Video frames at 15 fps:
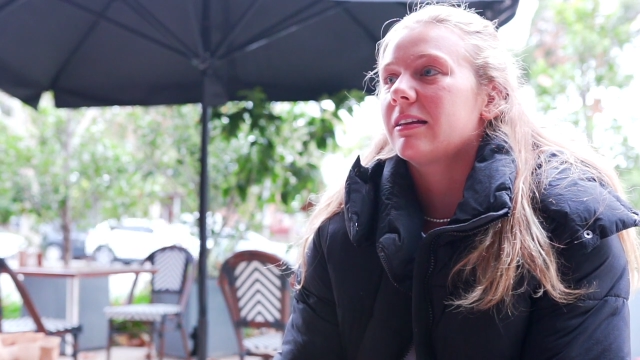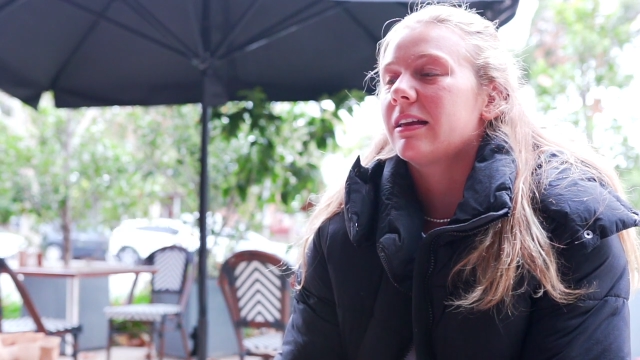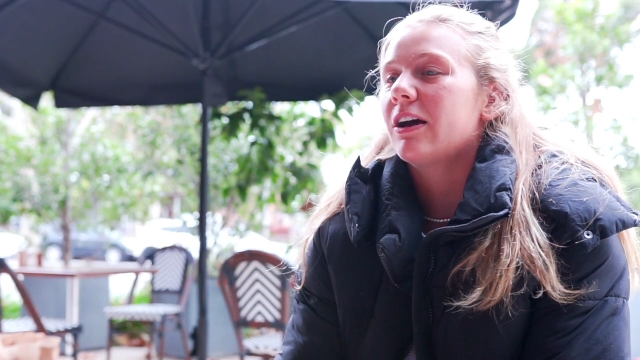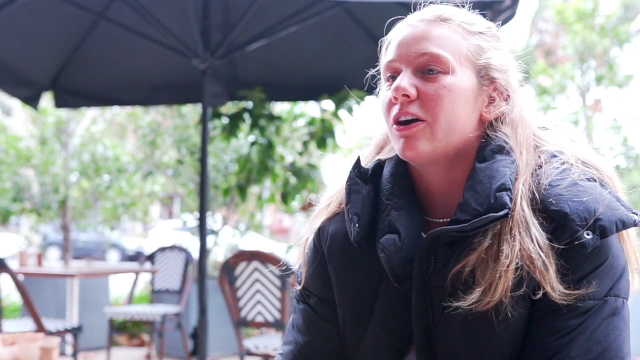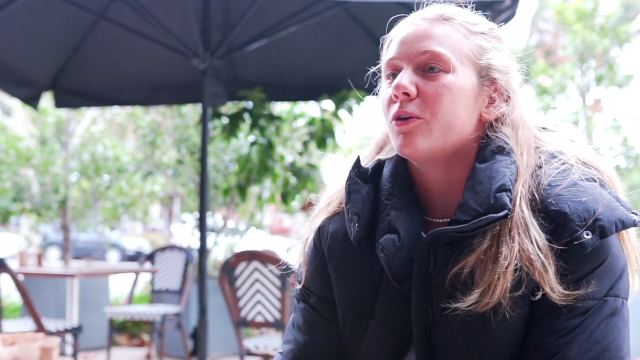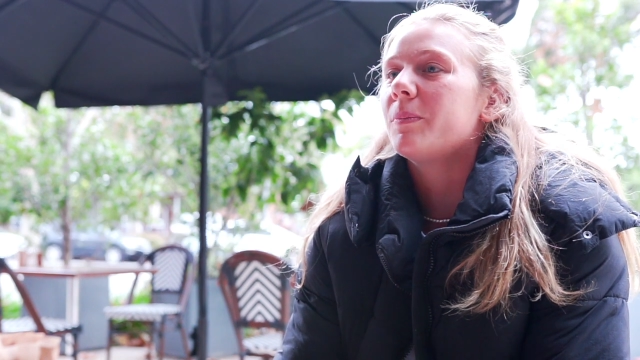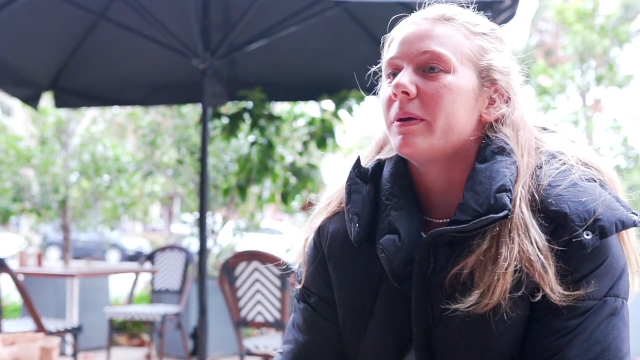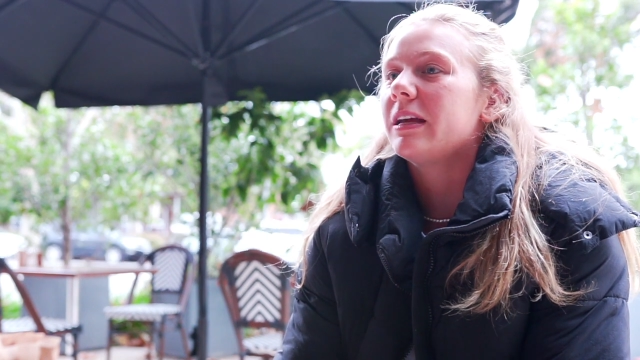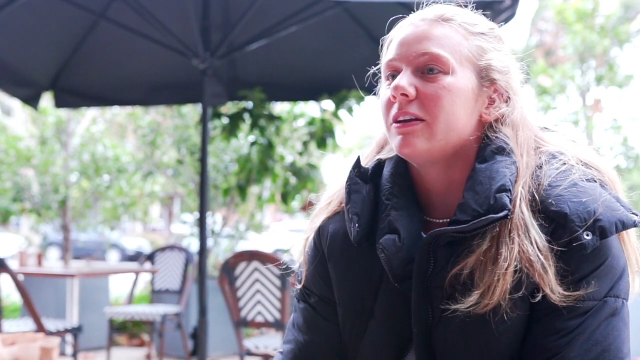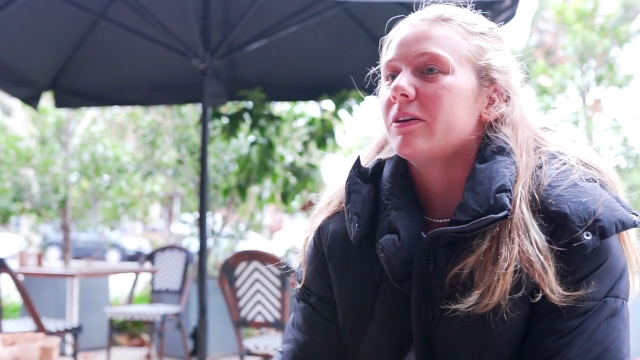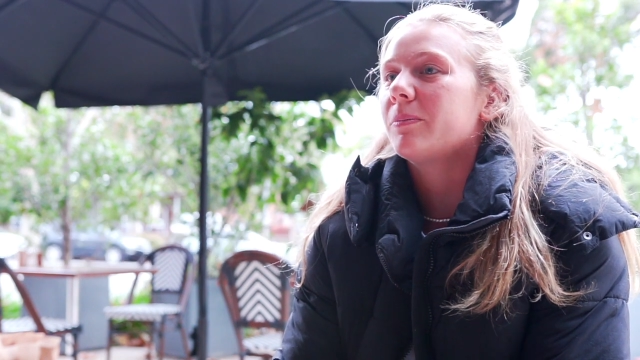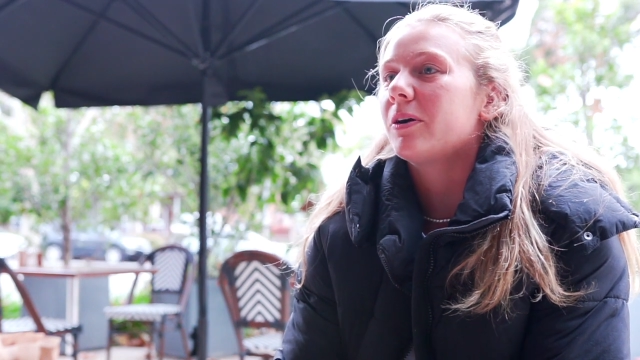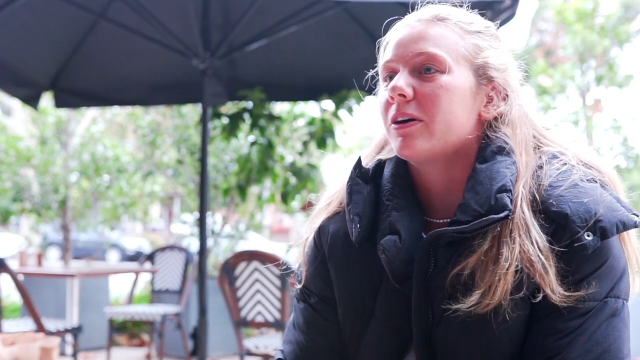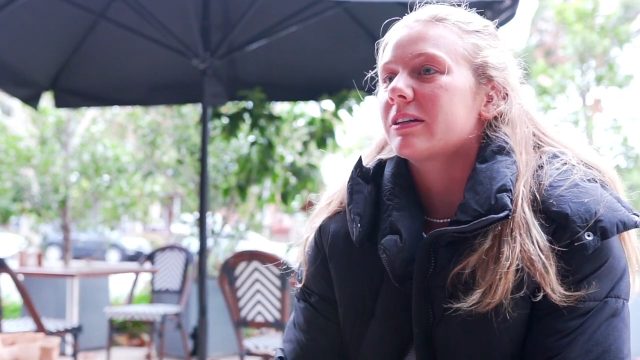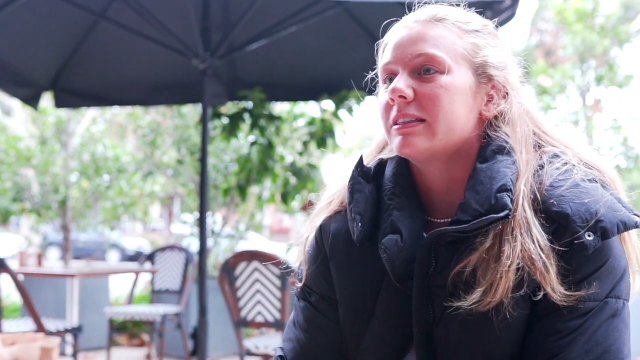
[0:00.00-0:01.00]
helping your
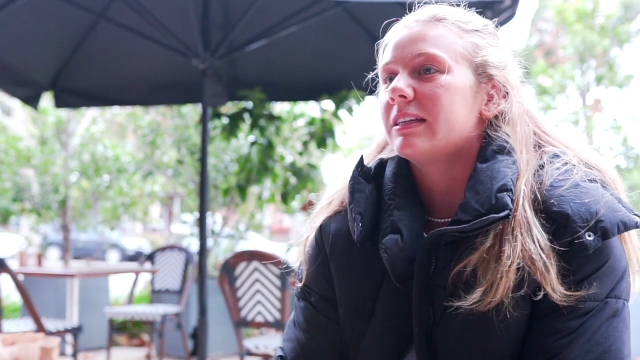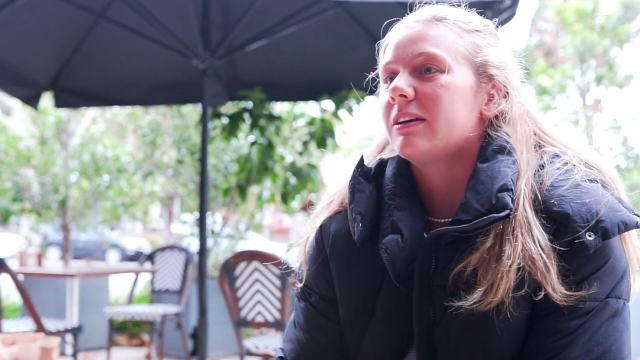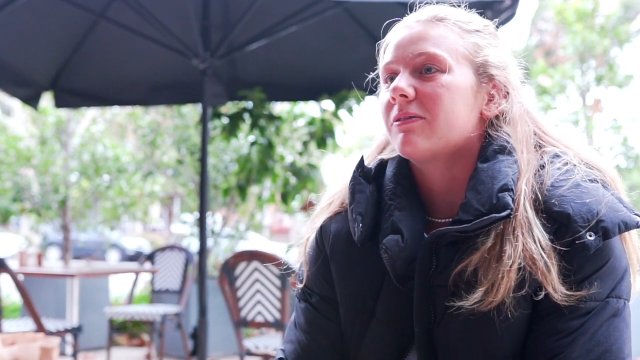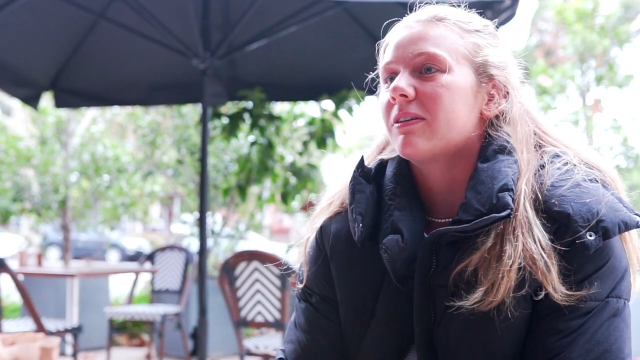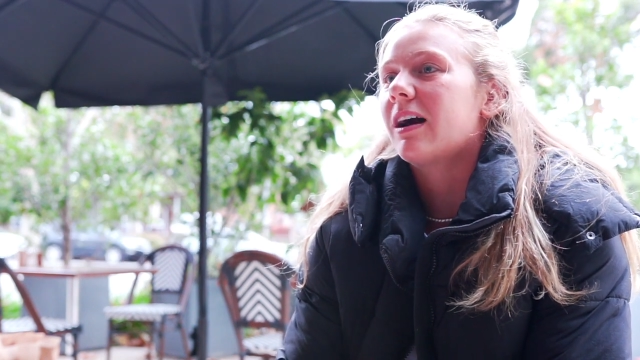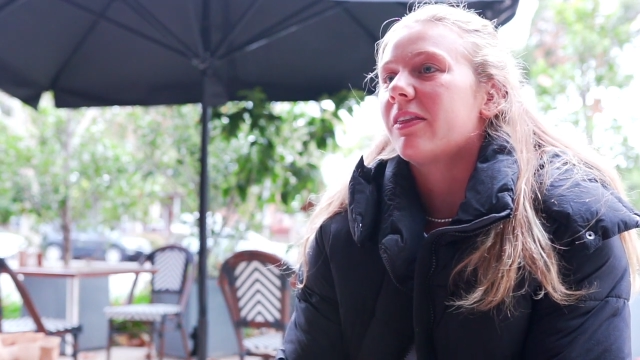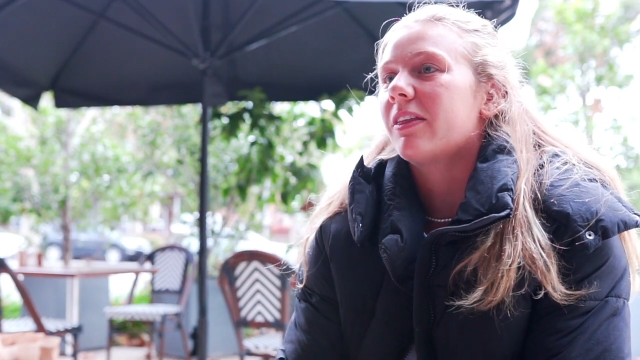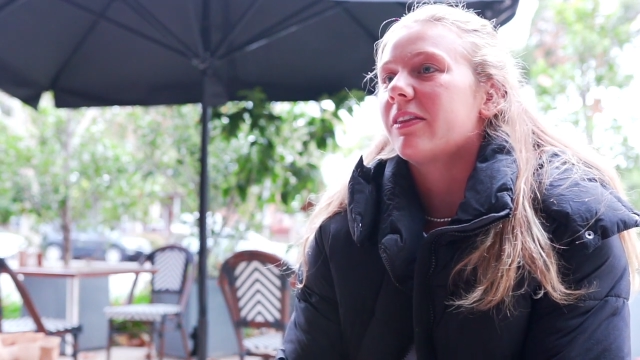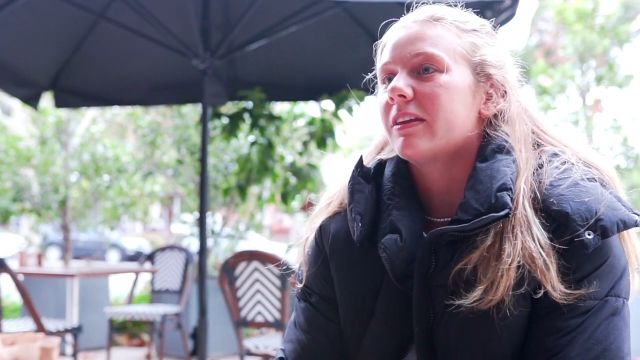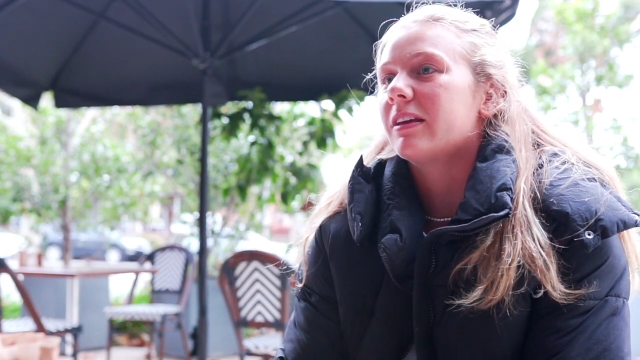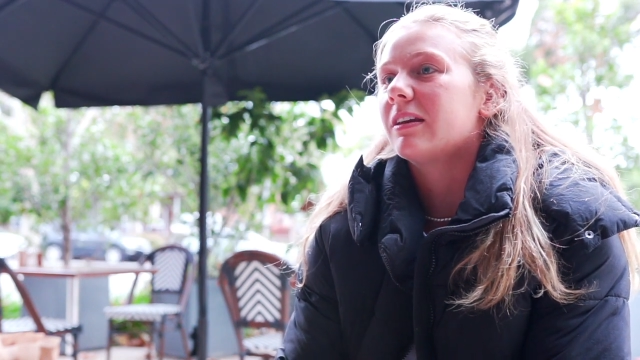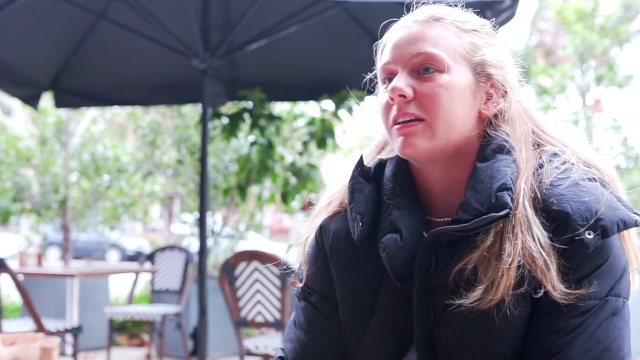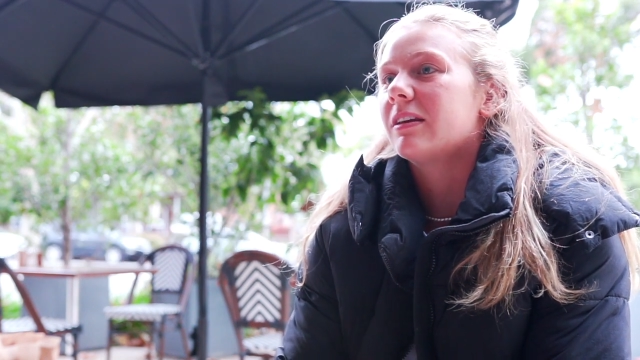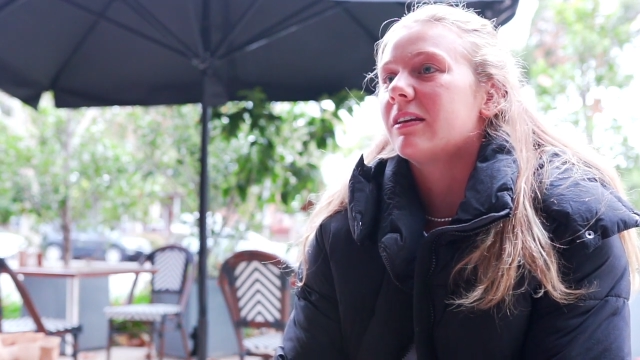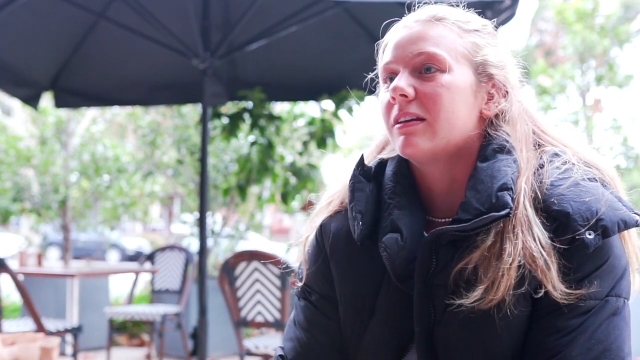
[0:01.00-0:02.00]
boxing rather than